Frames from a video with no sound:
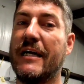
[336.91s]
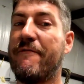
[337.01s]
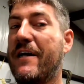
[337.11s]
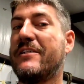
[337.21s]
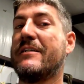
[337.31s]
I
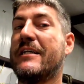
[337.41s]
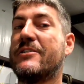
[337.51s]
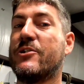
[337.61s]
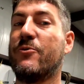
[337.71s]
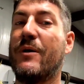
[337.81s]
found the
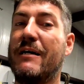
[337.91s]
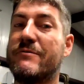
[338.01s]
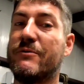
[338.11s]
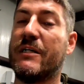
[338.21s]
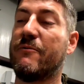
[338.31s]
issue why it
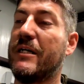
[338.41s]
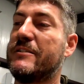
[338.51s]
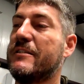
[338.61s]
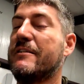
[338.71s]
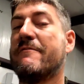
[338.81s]
was running
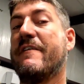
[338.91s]
rich,